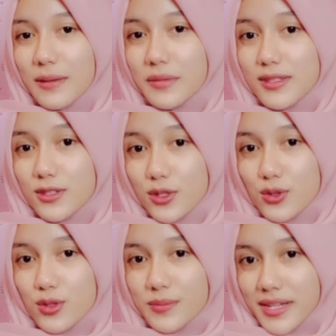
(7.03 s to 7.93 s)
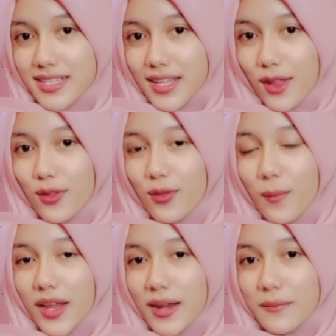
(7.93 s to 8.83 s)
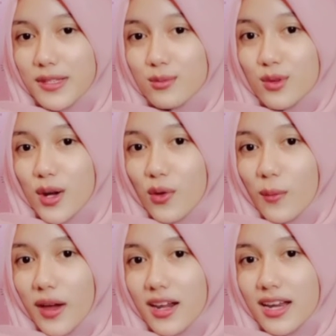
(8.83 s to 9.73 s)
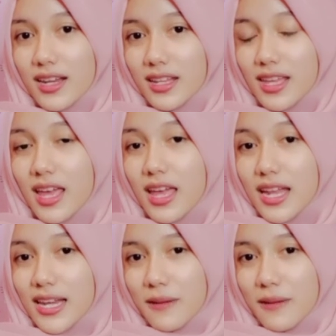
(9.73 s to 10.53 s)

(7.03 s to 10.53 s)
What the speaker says: Let me introduce myself. My name is Bulanku Maharani,